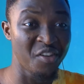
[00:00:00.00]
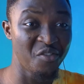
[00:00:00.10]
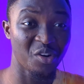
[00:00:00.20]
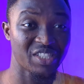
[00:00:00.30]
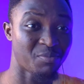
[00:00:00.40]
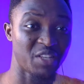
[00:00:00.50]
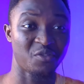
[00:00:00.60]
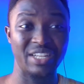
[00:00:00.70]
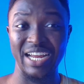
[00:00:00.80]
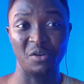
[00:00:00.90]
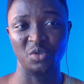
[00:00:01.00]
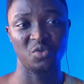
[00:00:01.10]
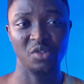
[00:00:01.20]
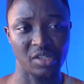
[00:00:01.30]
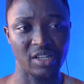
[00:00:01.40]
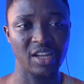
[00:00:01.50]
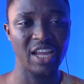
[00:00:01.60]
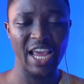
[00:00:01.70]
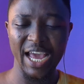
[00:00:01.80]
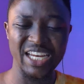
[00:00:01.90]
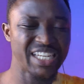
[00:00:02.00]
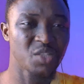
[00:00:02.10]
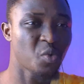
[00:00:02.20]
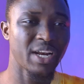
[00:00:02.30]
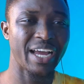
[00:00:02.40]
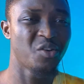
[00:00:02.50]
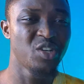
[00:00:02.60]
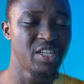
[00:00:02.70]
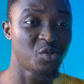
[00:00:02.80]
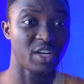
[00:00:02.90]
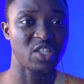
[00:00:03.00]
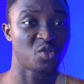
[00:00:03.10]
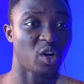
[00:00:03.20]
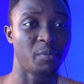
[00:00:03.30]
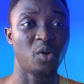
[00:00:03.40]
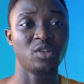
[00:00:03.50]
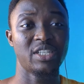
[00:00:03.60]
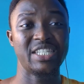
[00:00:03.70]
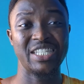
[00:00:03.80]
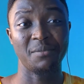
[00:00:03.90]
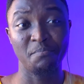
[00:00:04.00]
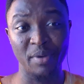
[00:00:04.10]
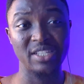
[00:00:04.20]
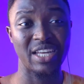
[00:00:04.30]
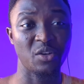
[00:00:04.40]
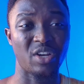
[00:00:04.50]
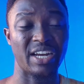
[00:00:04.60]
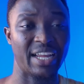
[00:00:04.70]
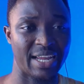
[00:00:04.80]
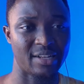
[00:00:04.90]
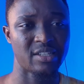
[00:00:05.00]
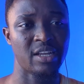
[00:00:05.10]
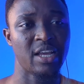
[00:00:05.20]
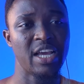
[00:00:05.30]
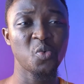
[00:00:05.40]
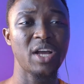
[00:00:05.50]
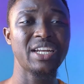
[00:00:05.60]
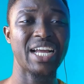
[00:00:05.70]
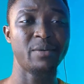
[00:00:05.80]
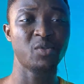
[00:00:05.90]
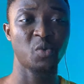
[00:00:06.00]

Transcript: previous smartphone that I was using. And this one I don't need to install it because it is the best that you can get. This one comes